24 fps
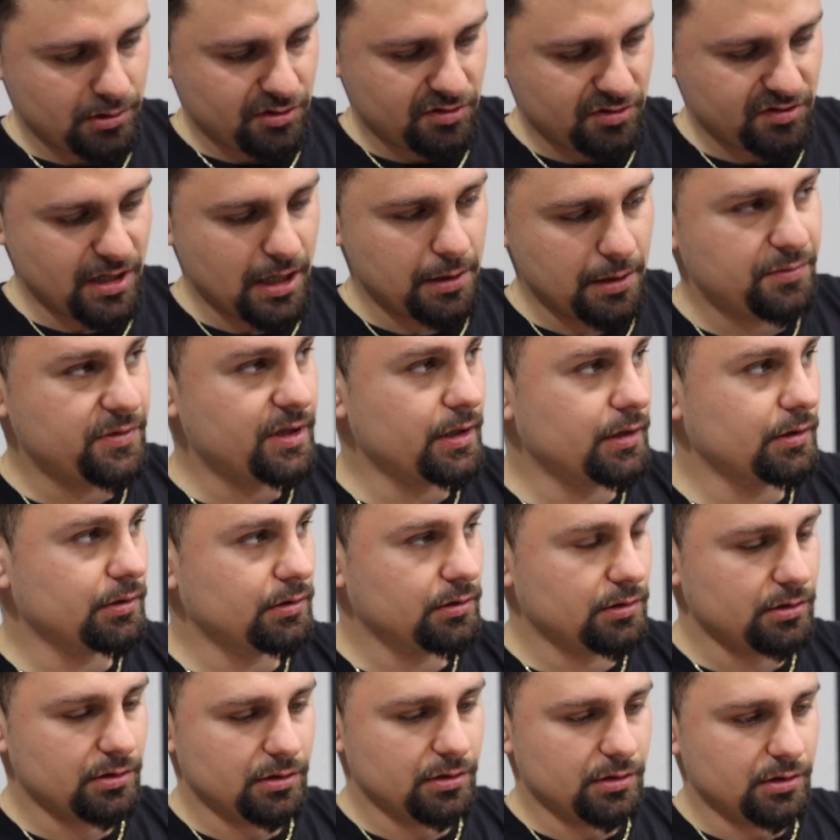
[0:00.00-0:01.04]
Same thing.
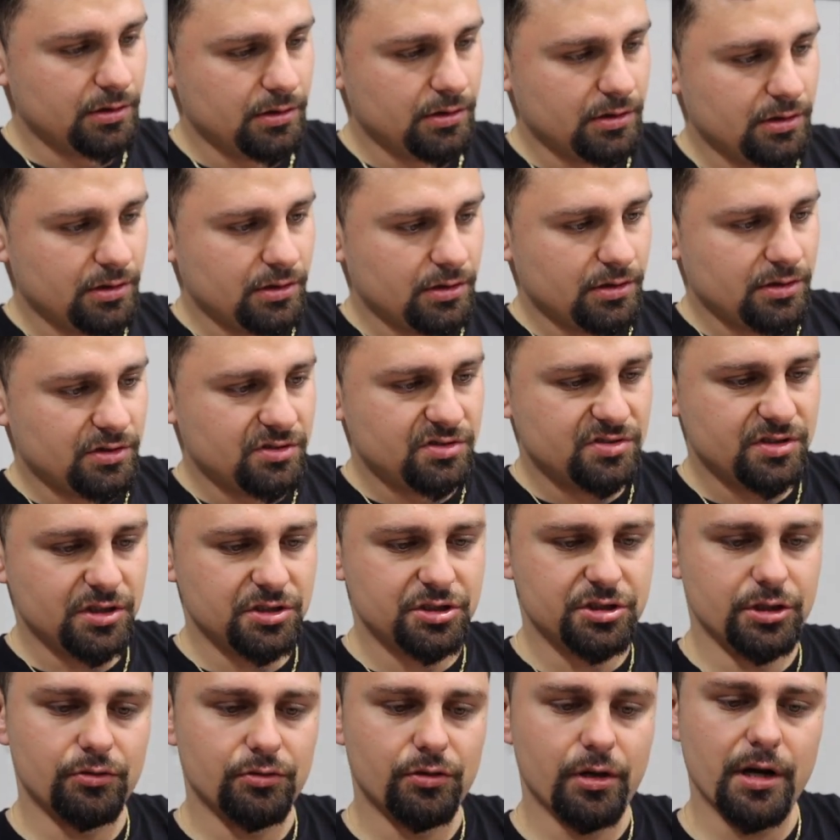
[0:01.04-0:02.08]

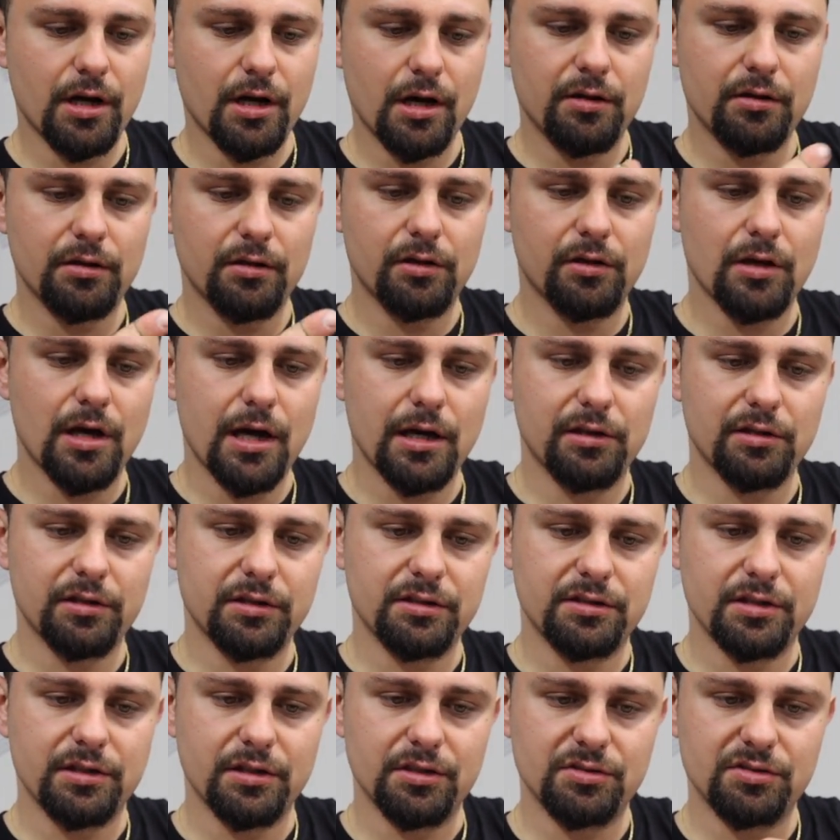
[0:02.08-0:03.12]
Cinch it right onto the line
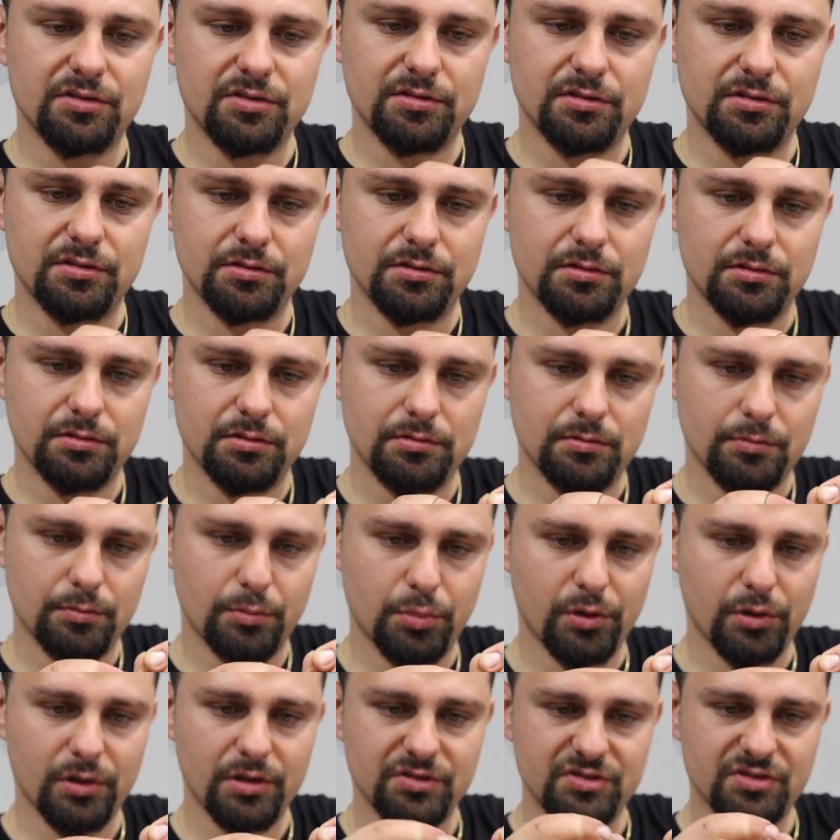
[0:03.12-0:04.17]
like this.
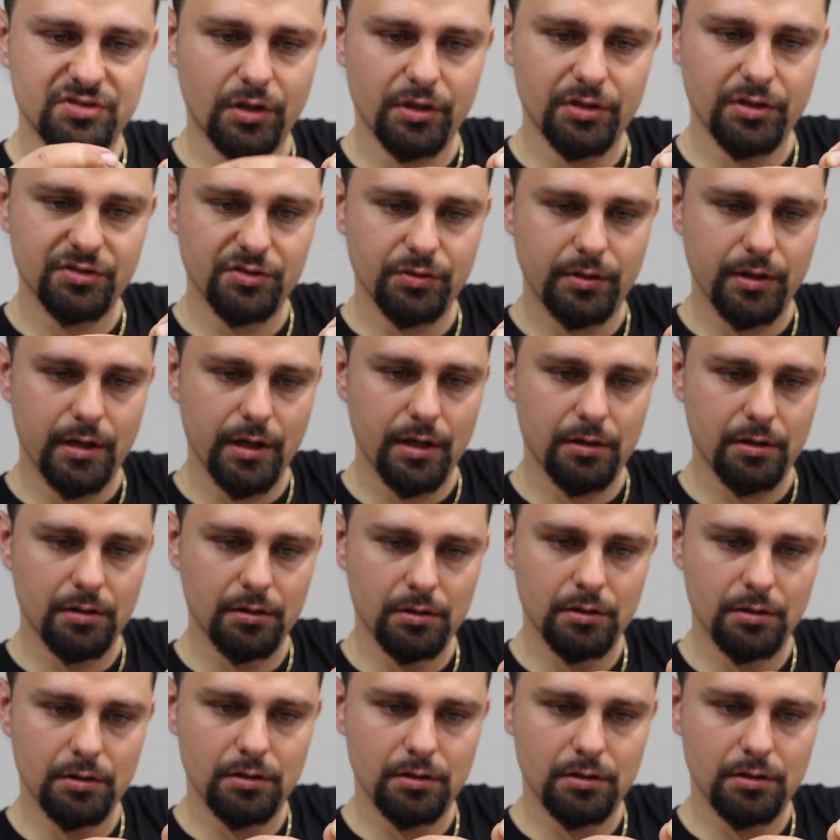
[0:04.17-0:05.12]
Pull it as tight as you can.